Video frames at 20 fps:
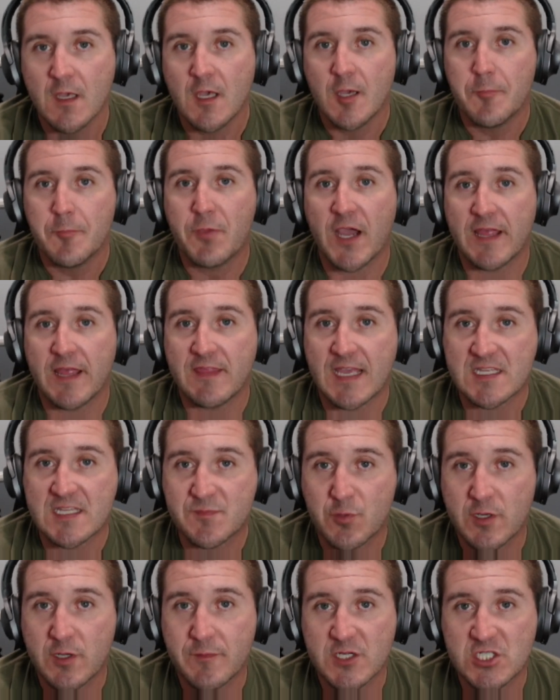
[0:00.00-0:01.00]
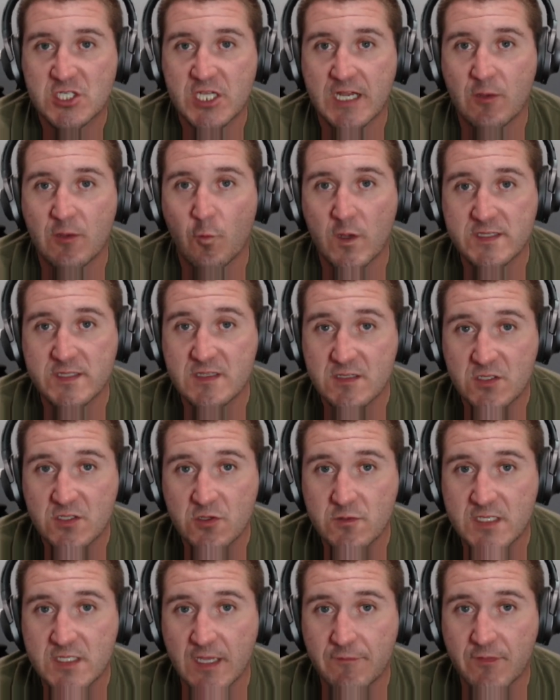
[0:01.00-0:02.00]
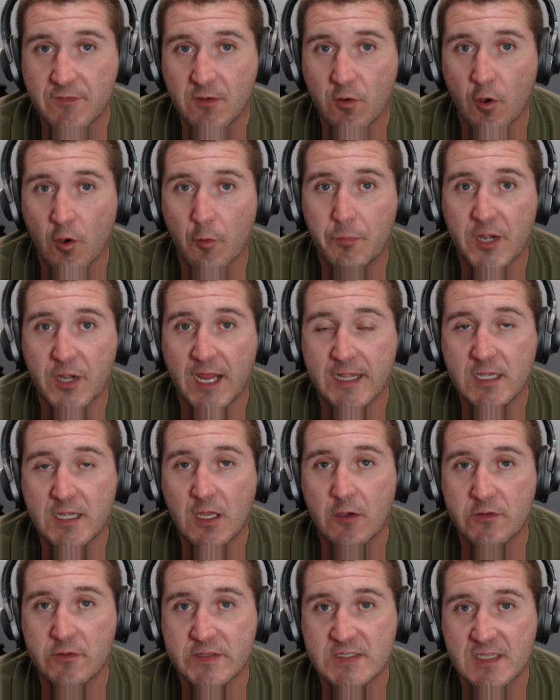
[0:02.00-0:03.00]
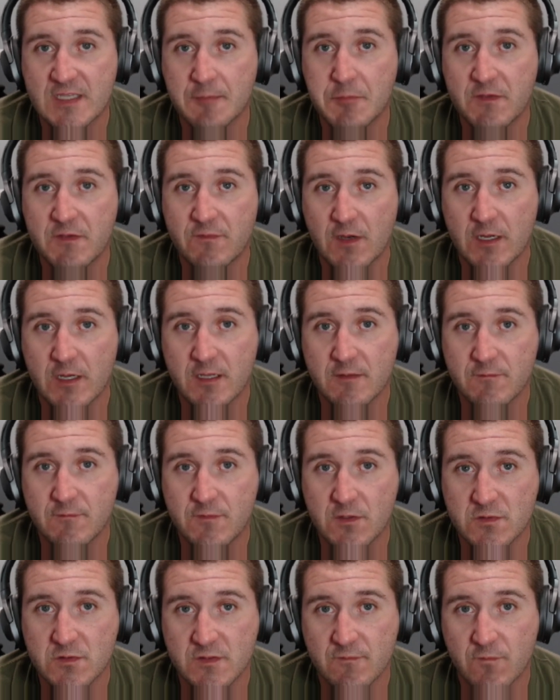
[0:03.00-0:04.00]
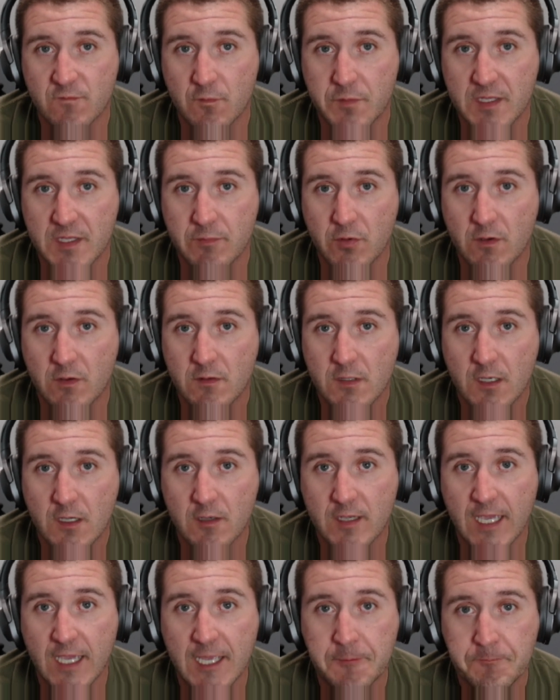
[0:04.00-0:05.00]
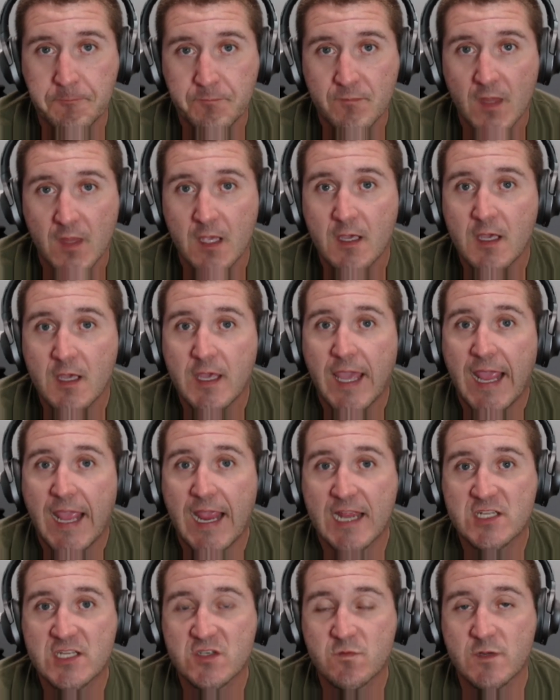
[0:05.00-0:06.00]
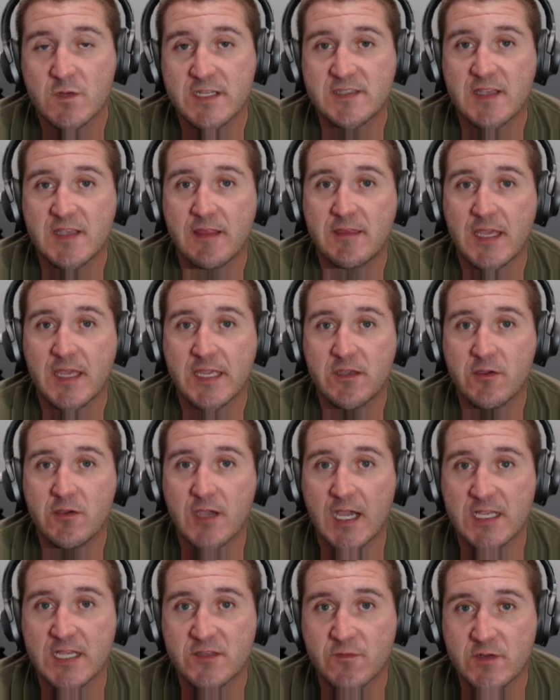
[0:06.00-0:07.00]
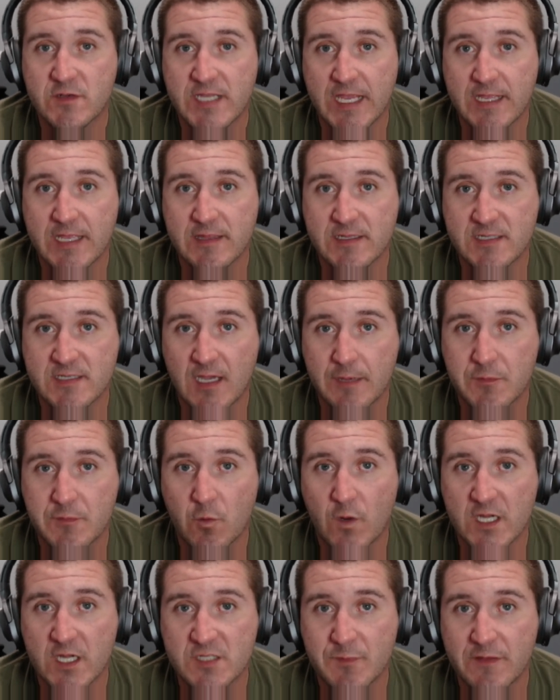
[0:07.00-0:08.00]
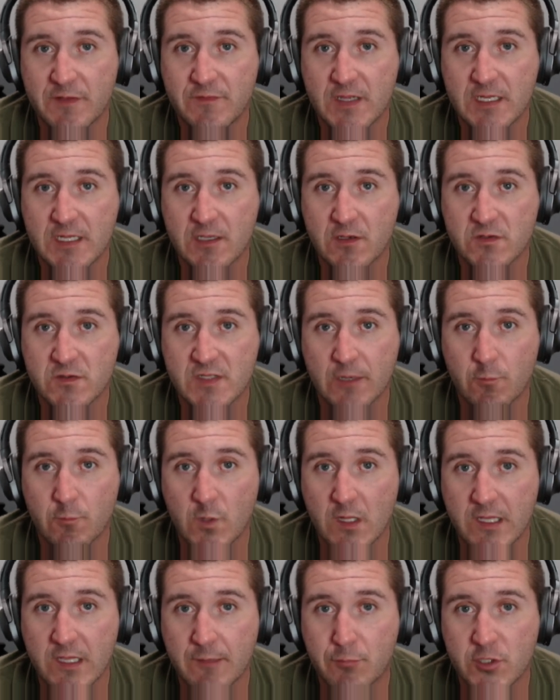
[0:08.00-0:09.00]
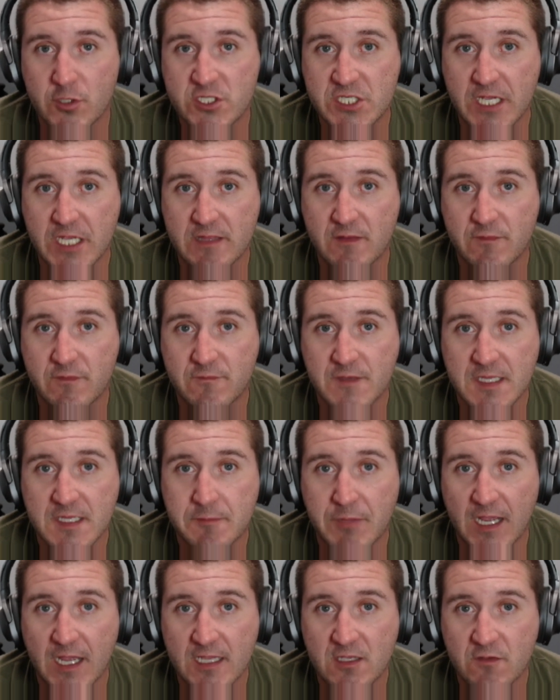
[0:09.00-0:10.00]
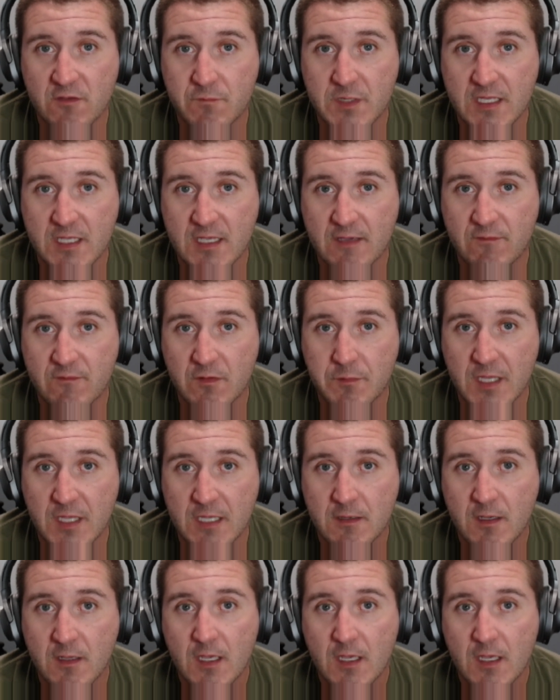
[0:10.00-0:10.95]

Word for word: But that's pretty much it. It wasn't too difficult, but I know this can be very confusing for people. Okay. Hey, I just want to say thank you guys for taking the time to watch my videos. I really appreciate the feedback you've been giving me.